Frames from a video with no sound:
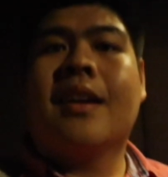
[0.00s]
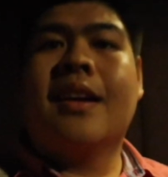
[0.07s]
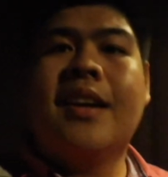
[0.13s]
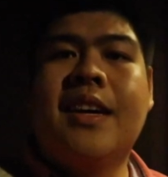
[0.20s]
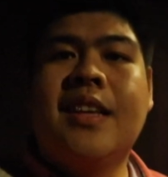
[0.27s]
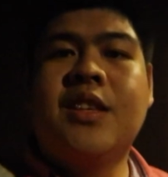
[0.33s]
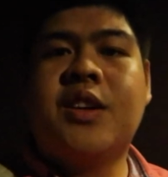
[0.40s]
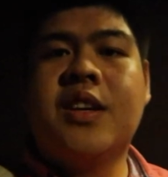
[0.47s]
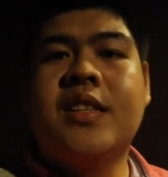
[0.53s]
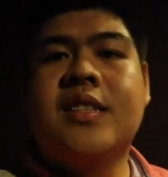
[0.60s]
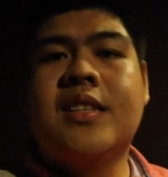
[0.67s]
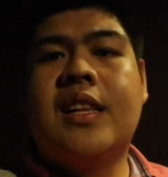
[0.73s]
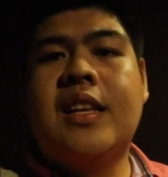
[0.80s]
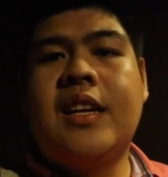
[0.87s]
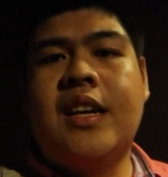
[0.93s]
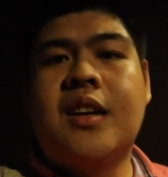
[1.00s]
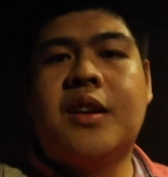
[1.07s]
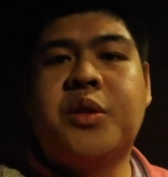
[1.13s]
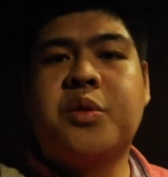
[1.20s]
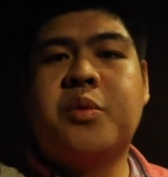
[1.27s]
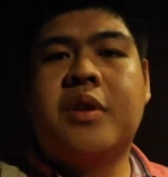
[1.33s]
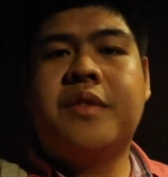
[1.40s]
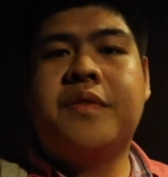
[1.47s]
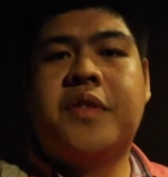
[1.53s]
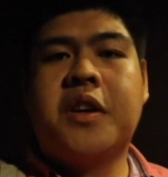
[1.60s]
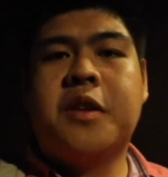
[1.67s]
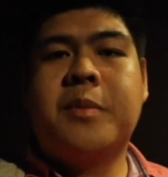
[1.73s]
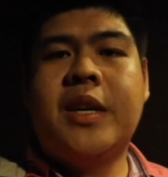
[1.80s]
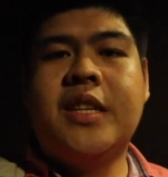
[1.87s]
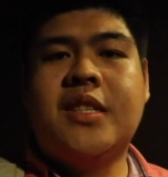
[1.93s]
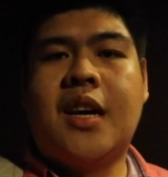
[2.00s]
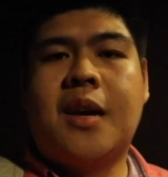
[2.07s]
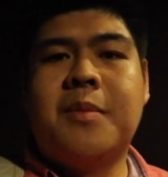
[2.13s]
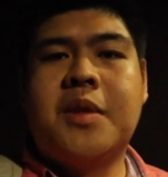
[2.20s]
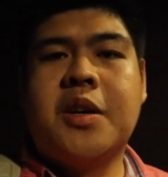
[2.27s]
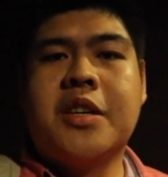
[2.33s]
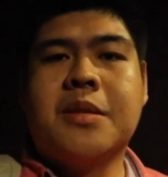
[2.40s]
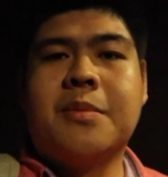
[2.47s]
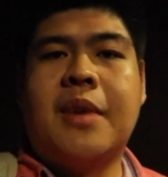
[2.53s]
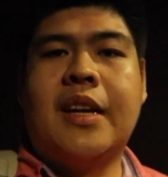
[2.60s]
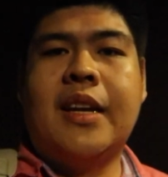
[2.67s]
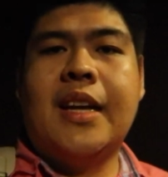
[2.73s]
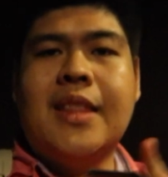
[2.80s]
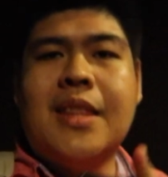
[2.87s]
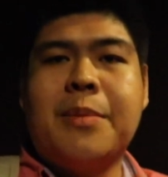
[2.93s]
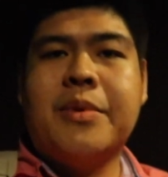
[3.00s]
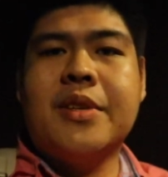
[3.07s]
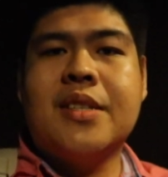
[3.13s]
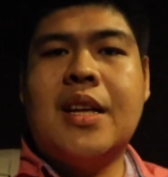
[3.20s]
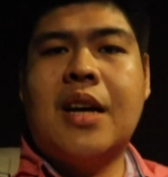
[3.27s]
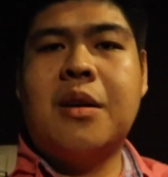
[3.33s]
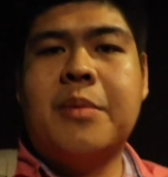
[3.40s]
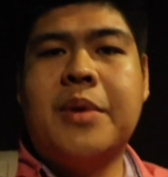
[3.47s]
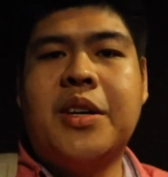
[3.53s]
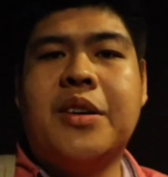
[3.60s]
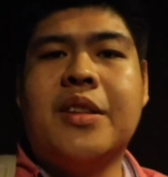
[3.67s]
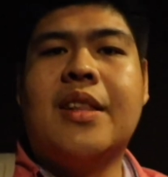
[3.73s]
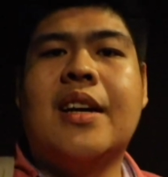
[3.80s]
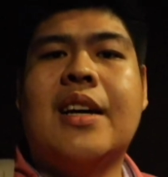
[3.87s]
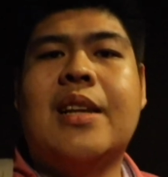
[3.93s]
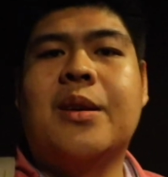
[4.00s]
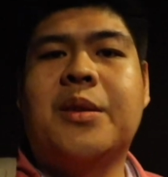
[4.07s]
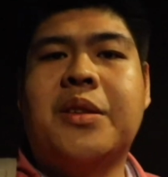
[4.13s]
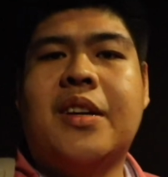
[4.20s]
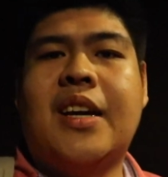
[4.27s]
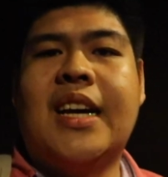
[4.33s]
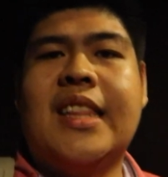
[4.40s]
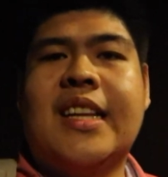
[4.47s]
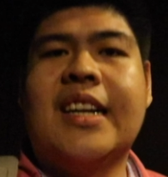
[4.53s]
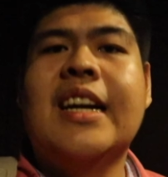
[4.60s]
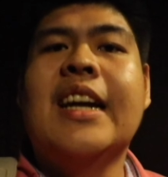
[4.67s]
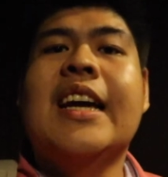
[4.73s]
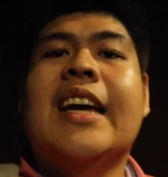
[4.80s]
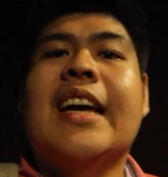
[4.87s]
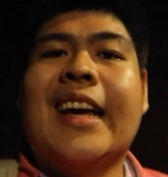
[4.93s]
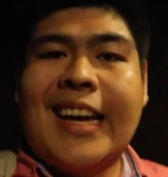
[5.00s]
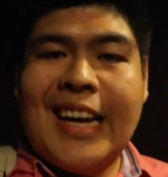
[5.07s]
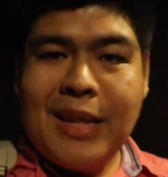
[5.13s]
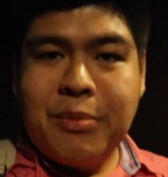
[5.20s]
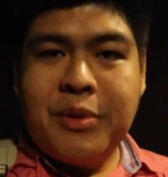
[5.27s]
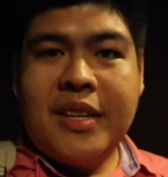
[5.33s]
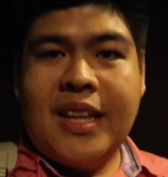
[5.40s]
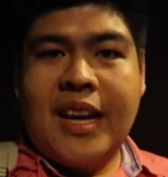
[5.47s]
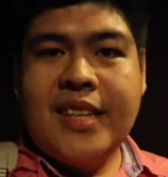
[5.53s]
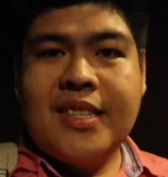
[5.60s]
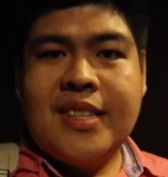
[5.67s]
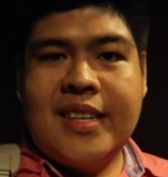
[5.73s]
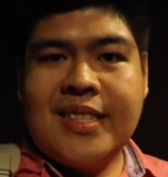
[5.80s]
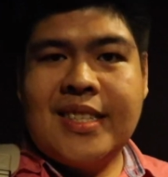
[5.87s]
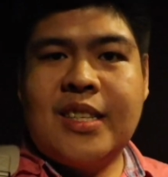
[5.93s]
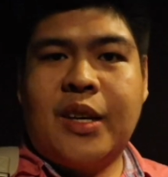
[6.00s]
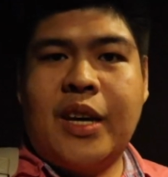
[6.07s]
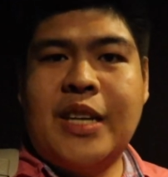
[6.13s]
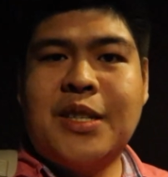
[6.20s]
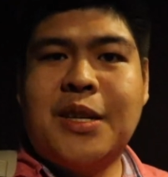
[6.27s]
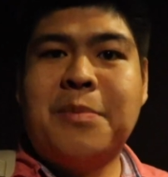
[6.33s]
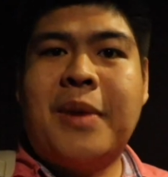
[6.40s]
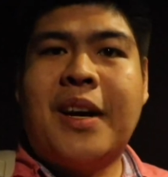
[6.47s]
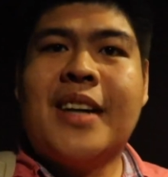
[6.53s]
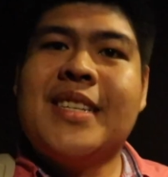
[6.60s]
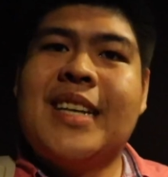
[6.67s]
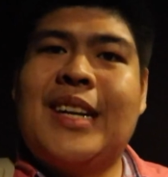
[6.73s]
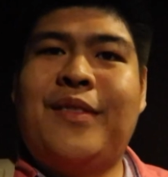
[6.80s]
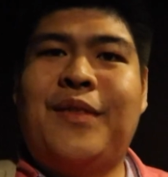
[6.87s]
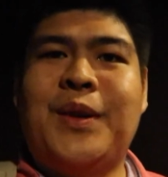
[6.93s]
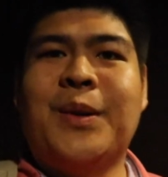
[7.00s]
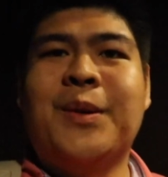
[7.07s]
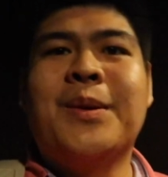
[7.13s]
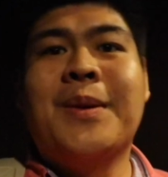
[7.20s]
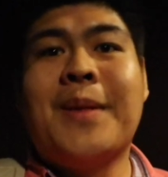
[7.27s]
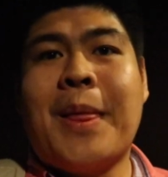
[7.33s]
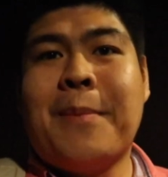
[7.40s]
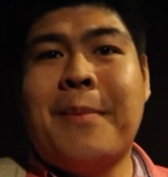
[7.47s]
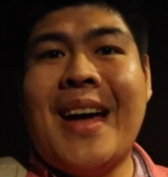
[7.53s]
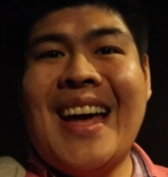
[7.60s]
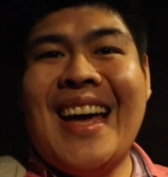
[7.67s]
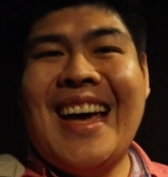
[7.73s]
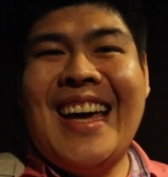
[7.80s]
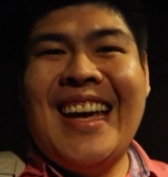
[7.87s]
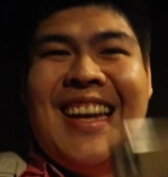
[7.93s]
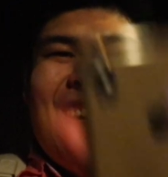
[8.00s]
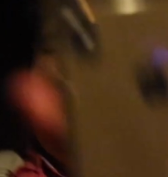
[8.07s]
And you can still hear 214 by JM De Guzman. And tapos na akong manood ng Alone Together. And muna tayo sa next location para sa review. Bye!